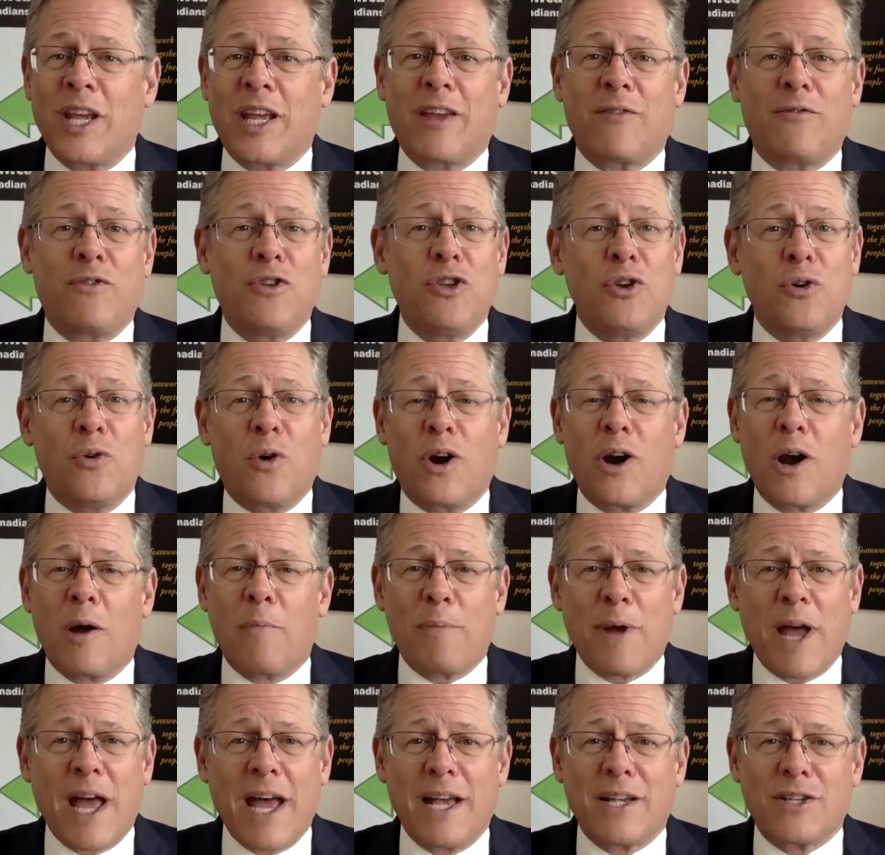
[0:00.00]
if you are a
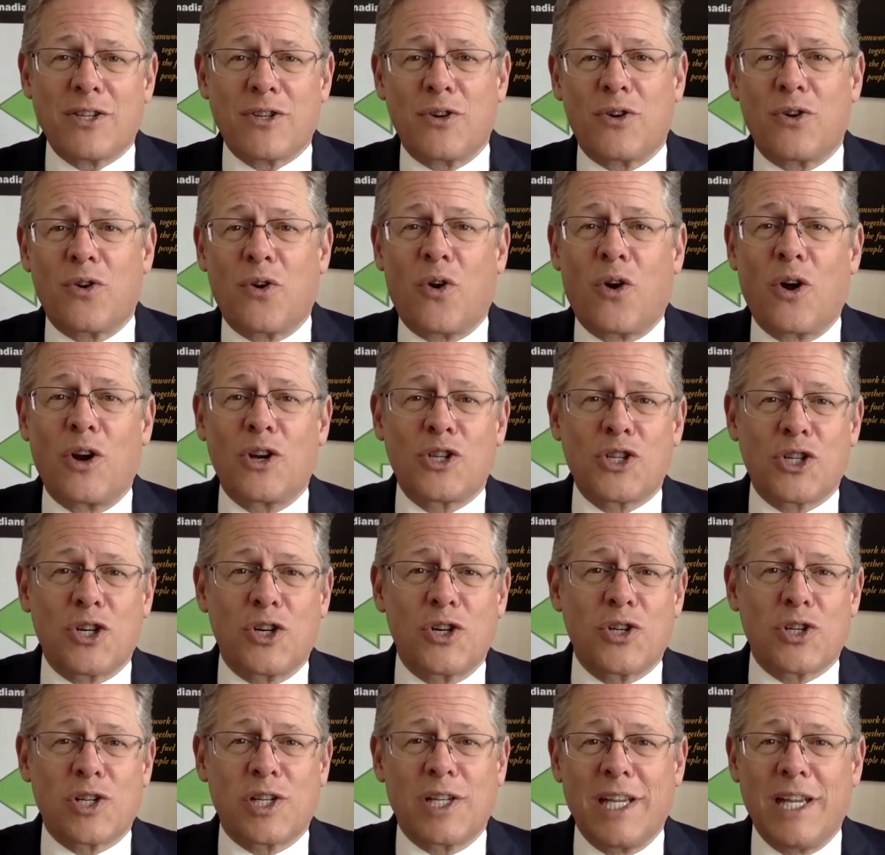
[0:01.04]
pastor or a
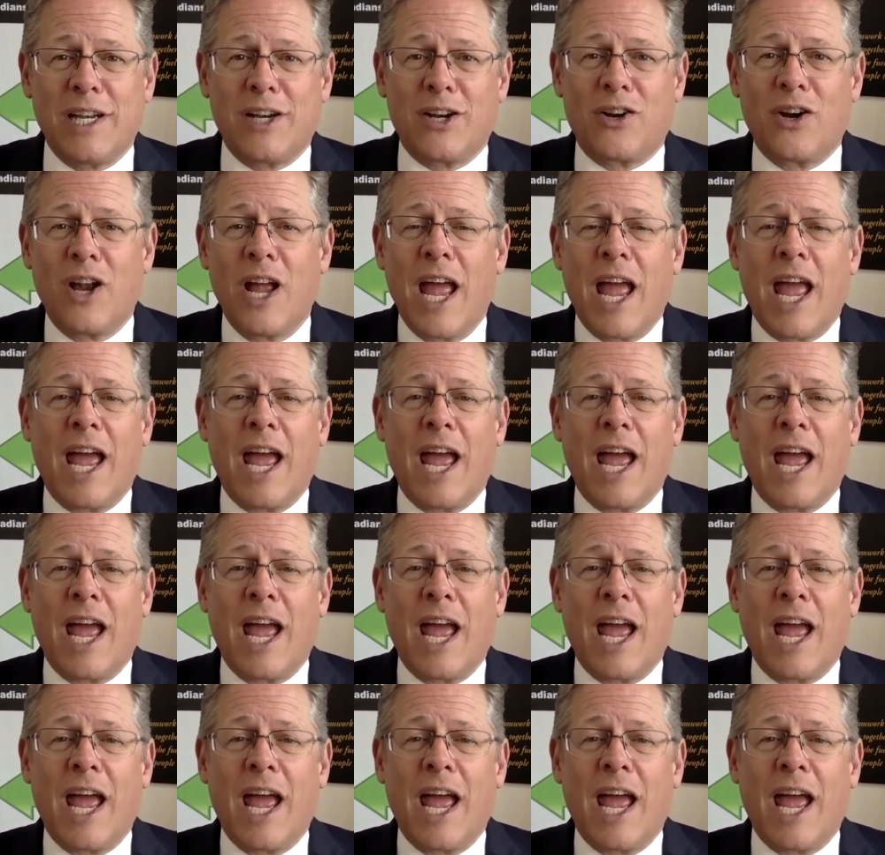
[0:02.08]
church leader